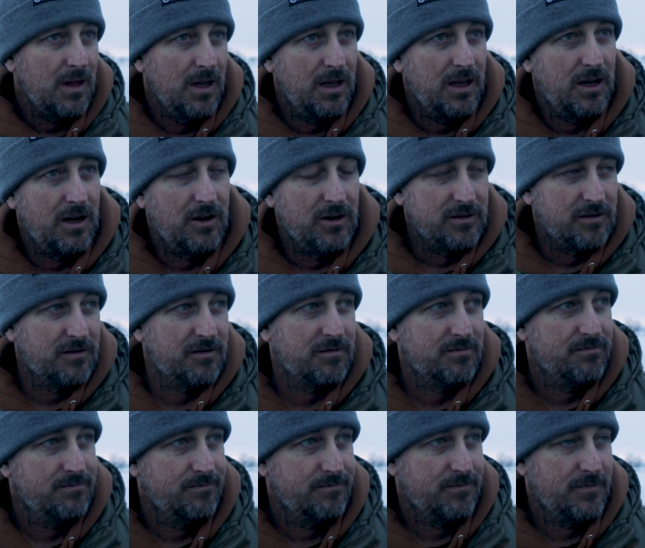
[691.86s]
know, and
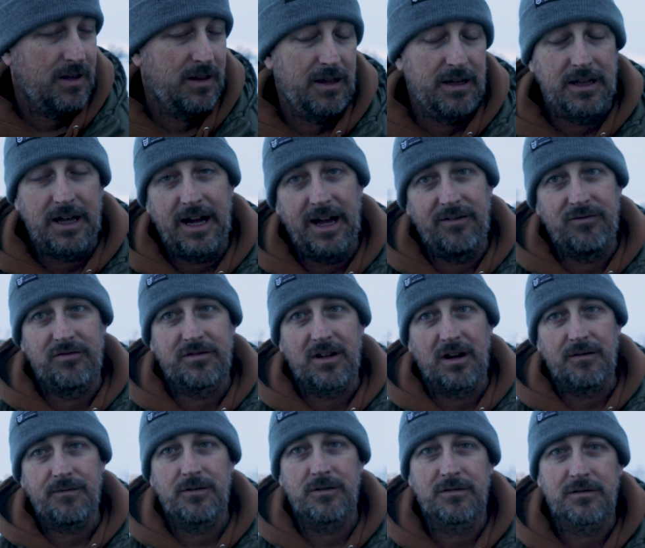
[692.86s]
then not having
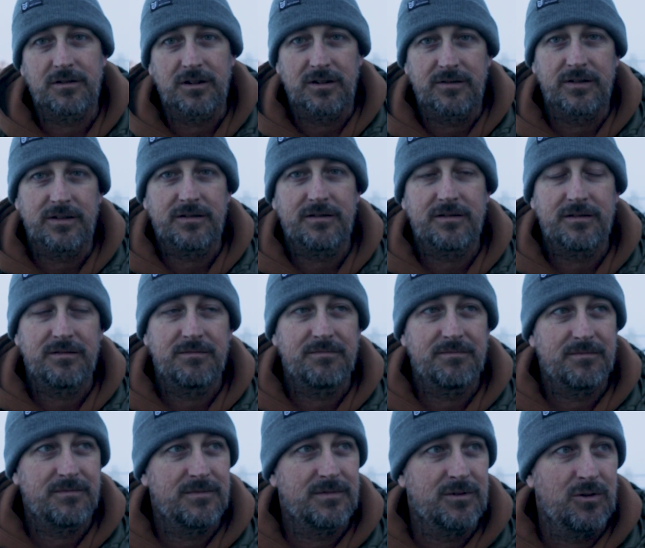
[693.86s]
cell phone service
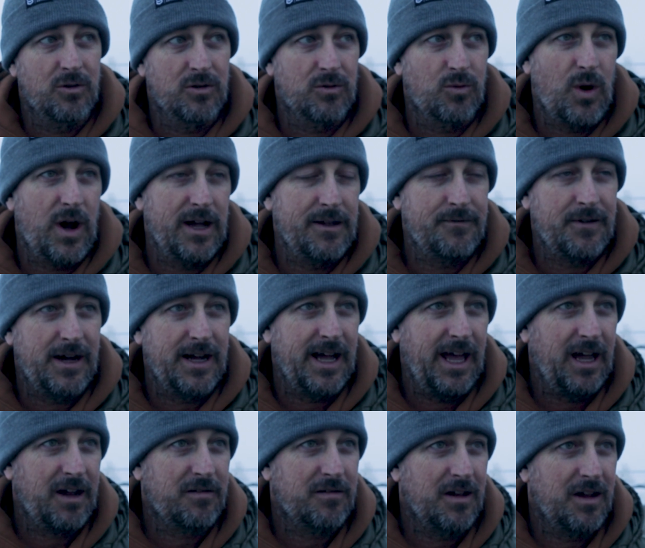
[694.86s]
or Wi-Fi
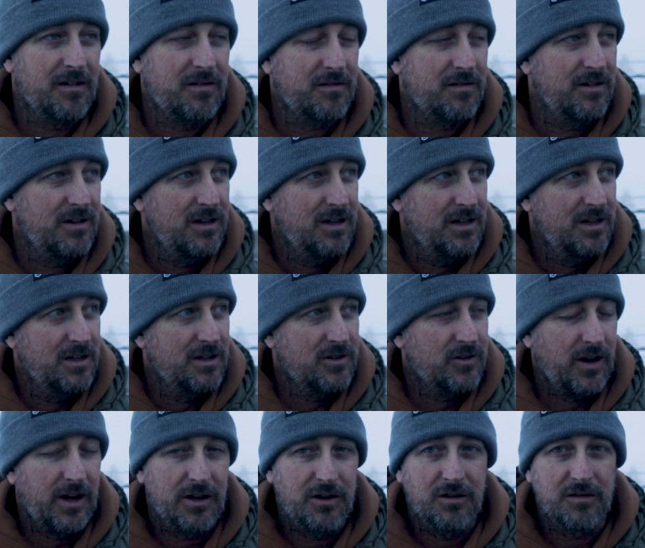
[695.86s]
access.
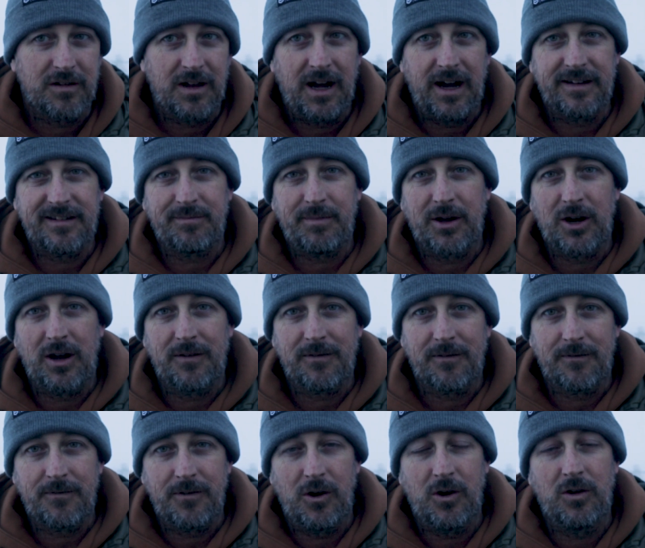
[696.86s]
Trying to use a hotspot off
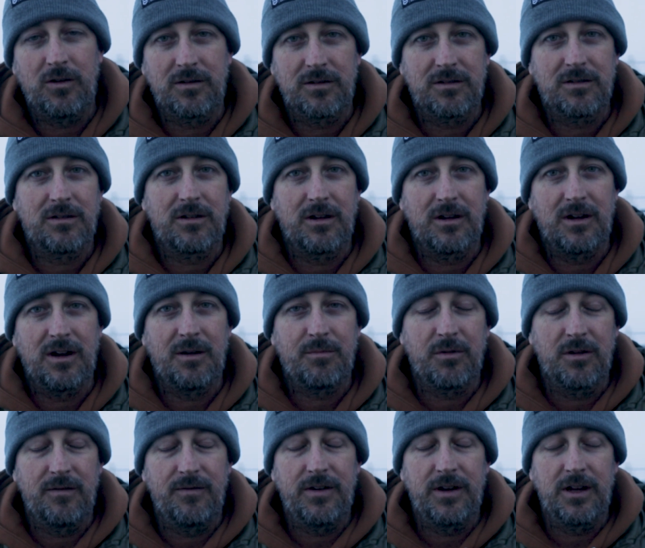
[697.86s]
your phone to
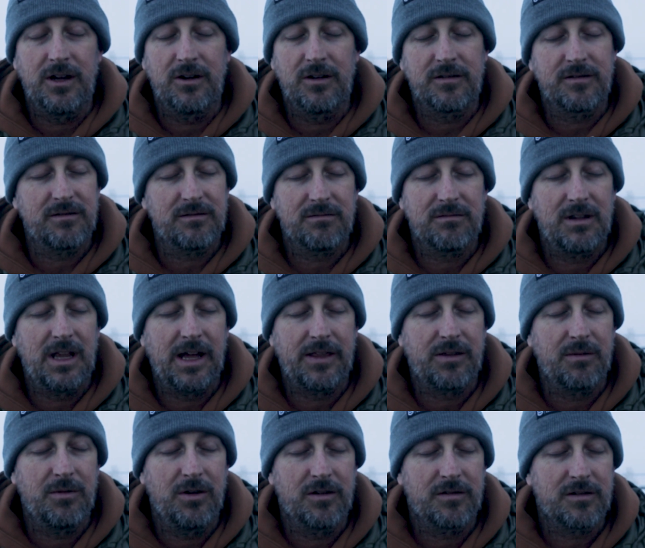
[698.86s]
upload video is not
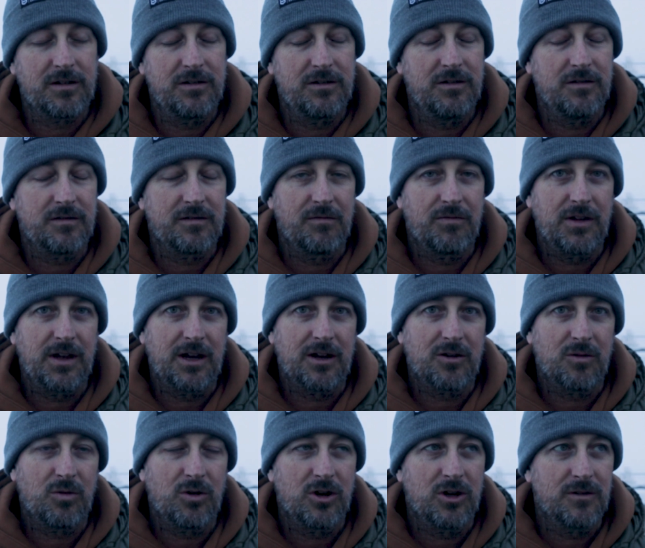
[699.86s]
the most conducive thing in
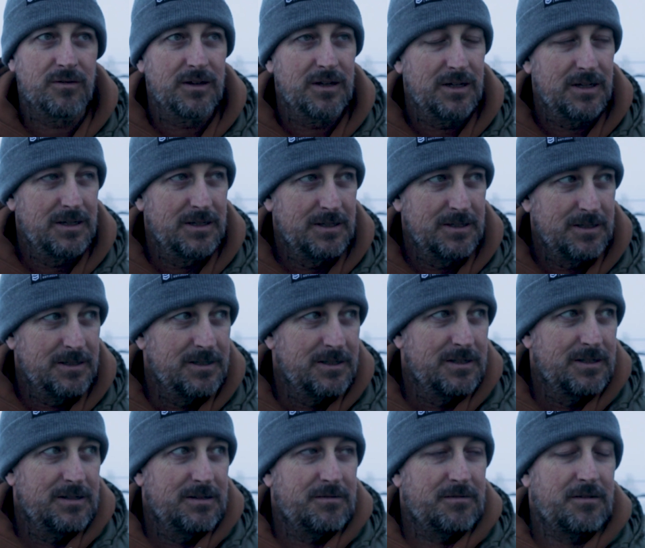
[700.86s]
the world.
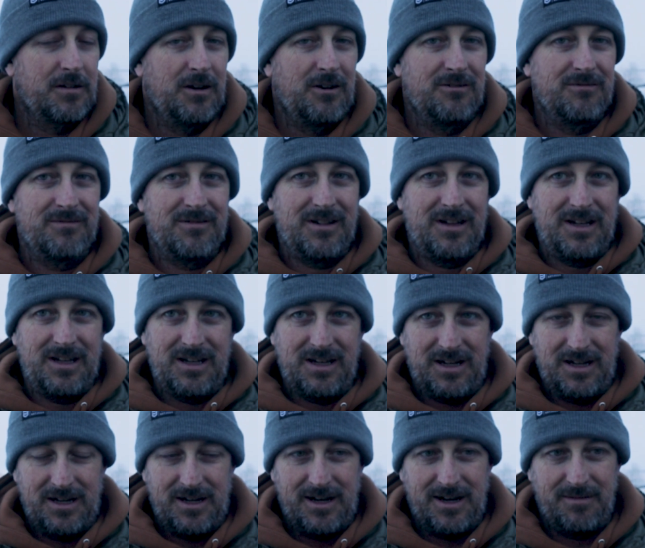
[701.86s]
So,
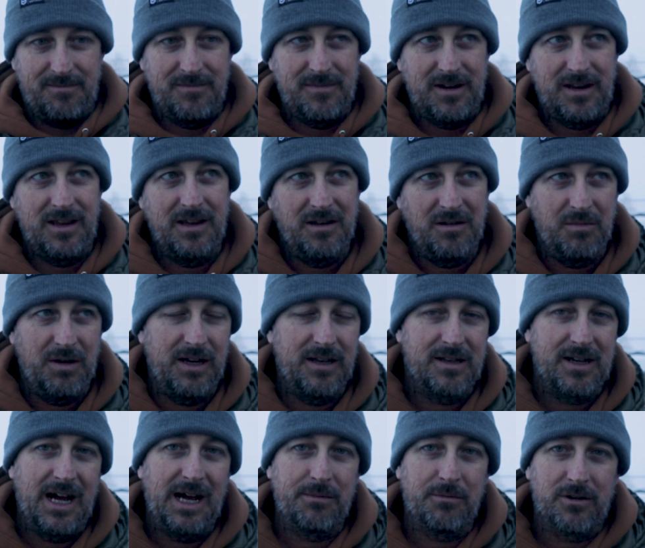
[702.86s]
and in the
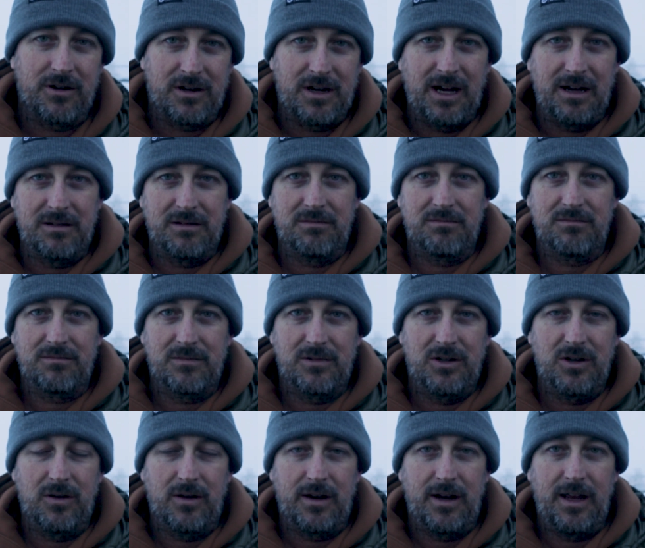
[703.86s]
meantime, you're not
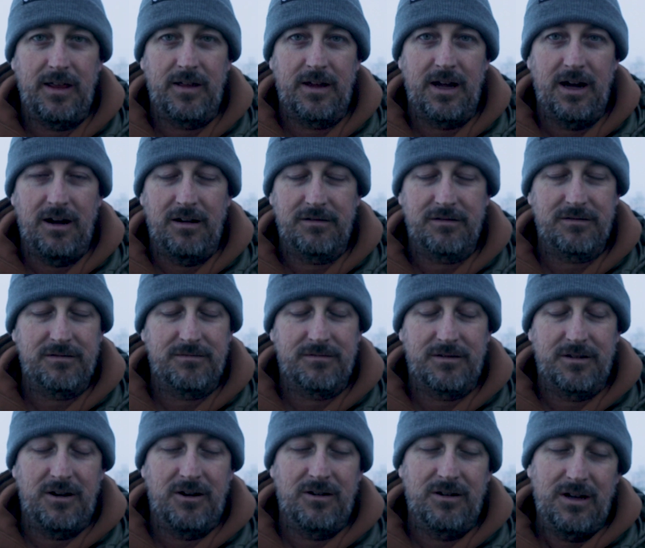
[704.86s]
doing anything else.
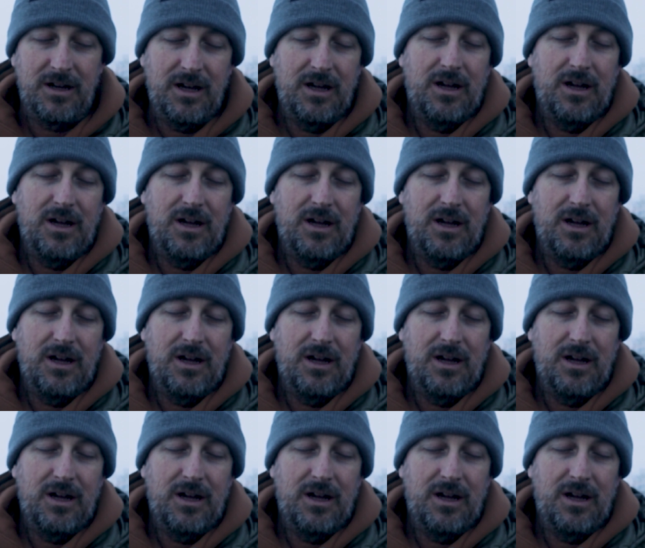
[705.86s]
So,